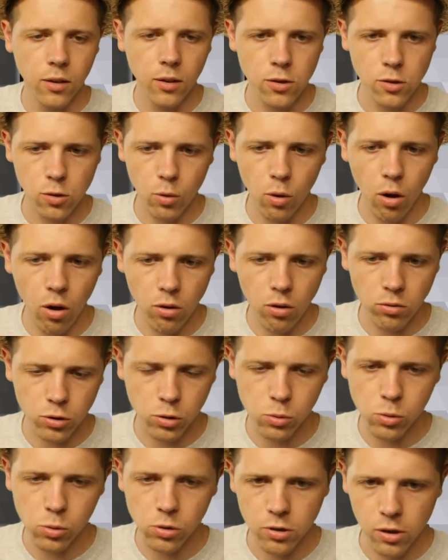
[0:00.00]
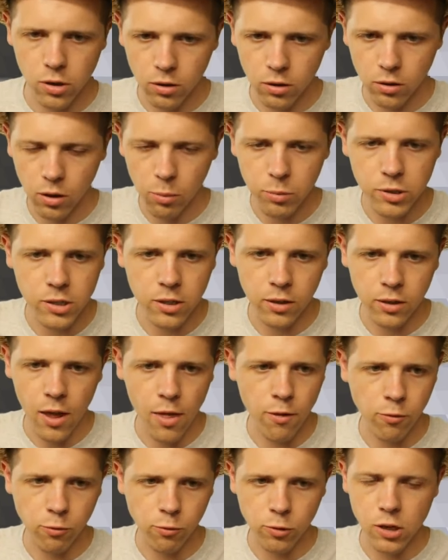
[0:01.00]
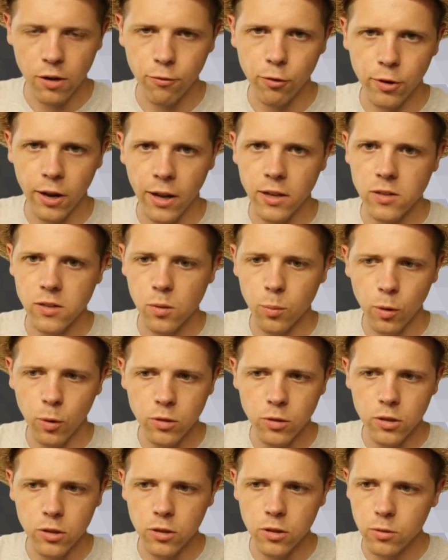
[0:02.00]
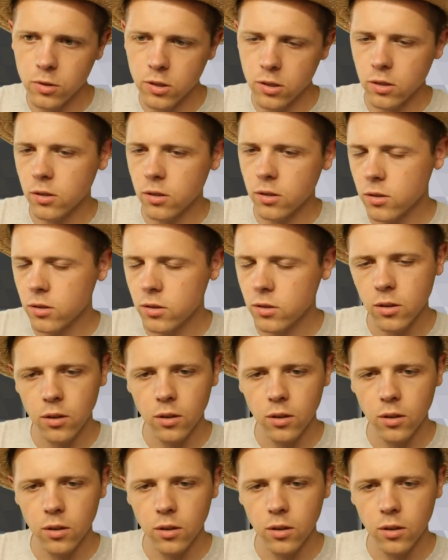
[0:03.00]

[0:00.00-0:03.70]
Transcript: So all tools are clumped together, and whichever one has the most uses